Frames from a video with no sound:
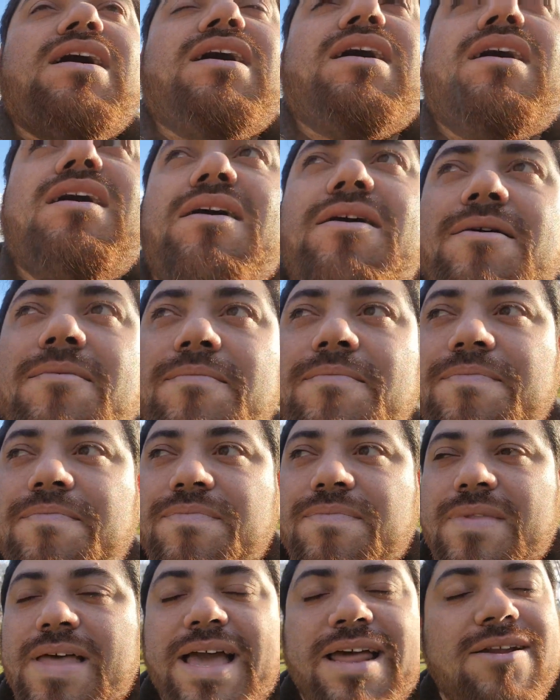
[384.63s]

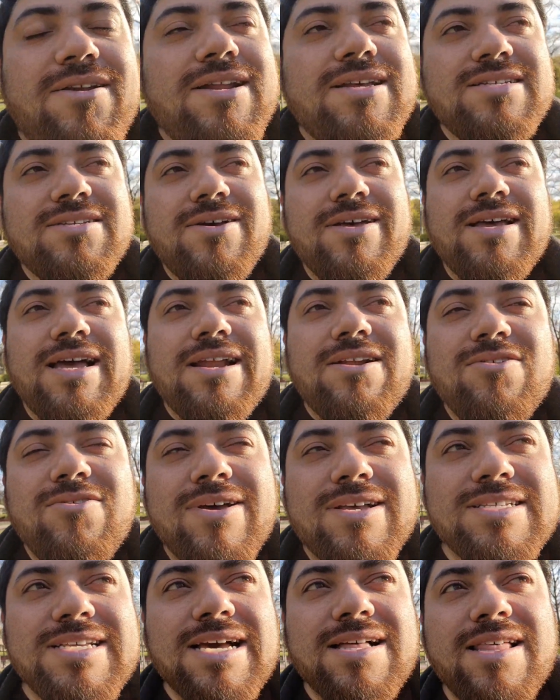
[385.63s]
Um, I don't exactly, I don't
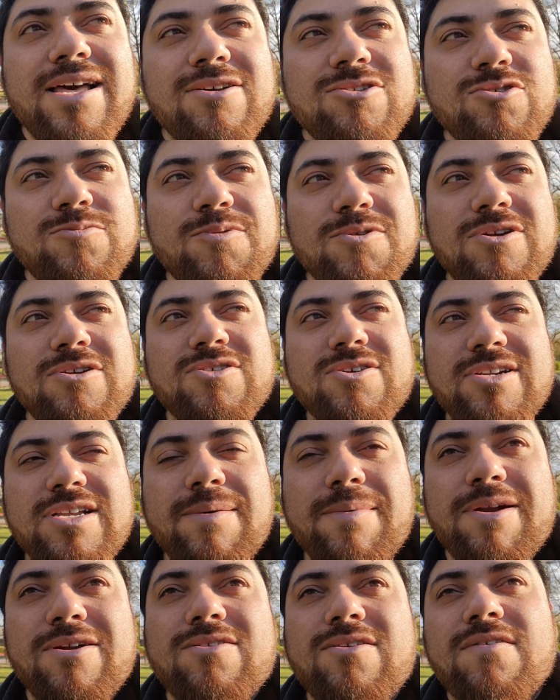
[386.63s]
know exactly how to pronounce her
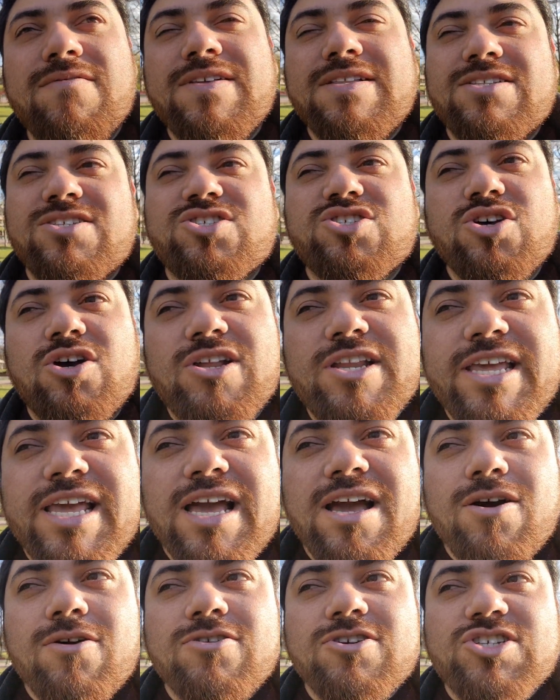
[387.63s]
name. I don't know if it's
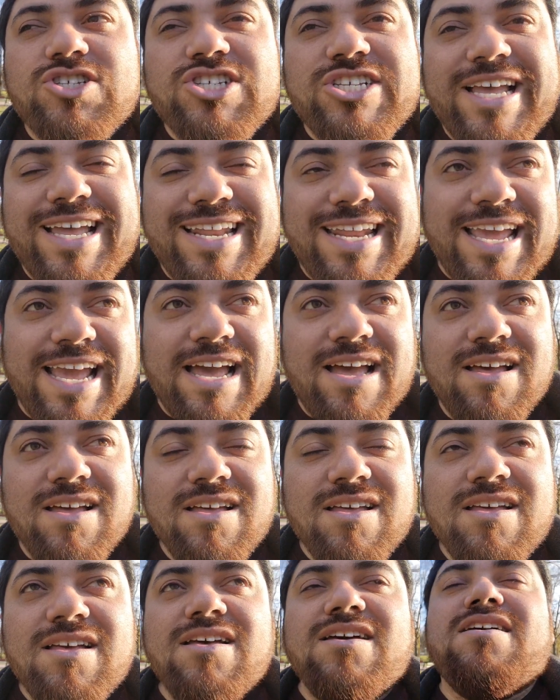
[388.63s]
Sonia or Xenia,
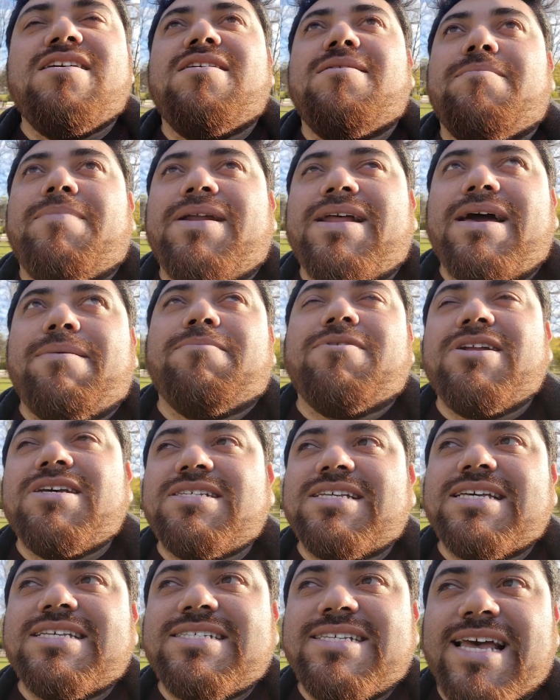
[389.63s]
but I'm gonna
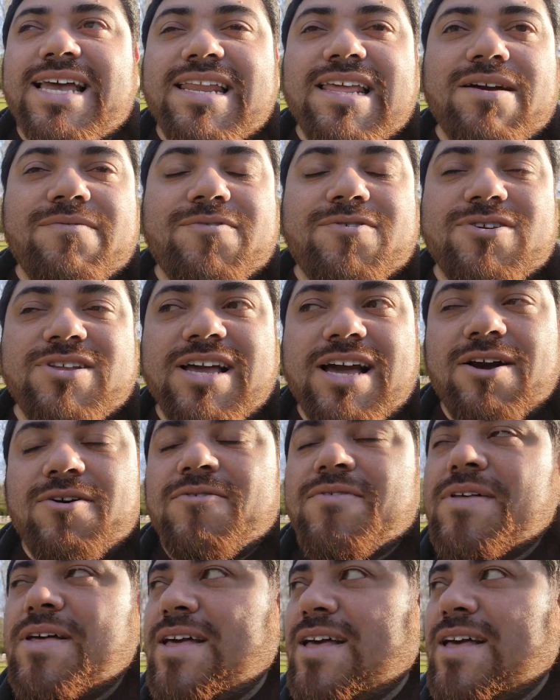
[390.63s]
say Xenia for now.